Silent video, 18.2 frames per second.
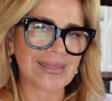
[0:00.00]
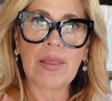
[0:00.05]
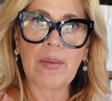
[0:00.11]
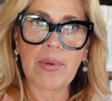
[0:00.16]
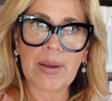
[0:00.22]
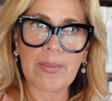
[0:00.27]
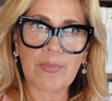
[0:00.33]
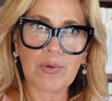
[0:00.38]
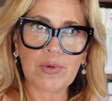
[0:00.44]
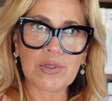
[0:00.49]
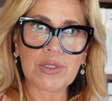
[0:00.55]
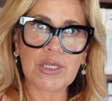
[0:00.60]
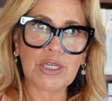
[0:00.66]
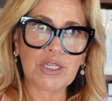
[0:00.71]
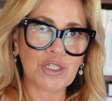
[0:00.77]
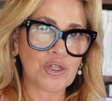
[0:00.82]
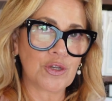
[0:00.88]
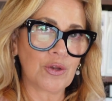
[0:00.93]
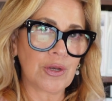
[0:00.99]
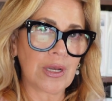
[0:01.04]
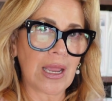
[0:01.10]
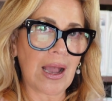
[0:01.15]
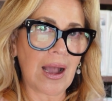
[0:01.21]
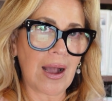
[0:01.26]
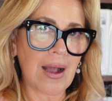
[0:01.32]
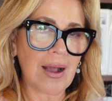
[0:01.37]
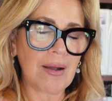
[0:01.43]
The preposition
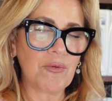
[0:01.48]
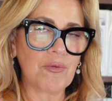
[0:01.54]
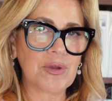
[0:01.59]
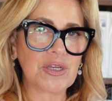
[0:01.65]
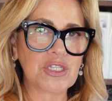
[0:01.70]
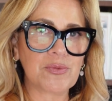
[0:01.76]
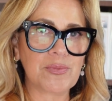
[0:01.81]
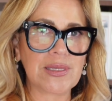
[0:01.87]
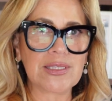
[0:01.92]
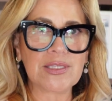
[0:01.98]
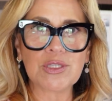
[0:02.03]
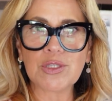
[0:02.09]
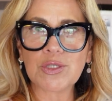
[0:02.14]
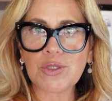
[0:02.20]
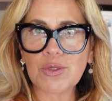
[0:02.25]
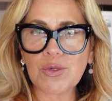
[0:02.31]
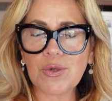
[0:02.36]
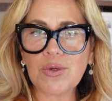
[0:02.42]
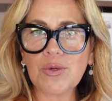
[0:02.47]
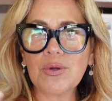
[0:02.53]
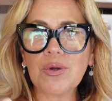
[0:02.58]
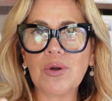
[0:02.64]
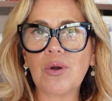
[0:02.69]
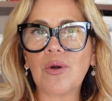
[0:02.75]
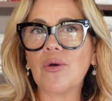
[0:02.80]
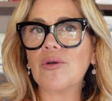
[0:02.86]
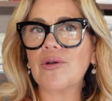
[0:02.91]
a, which means to
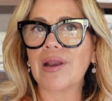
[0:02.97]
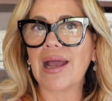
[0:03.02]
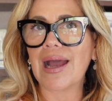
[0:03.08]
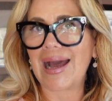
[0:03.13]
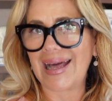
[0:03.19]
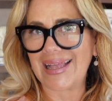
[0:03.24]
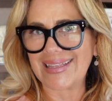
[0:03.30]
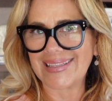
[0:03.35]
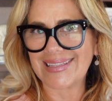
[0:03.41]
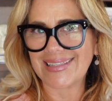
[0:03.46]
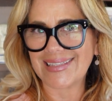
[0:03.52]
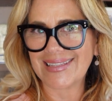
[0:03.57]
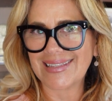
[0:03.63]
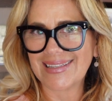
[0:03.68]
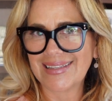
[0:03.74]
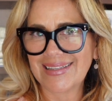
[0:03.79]
or at.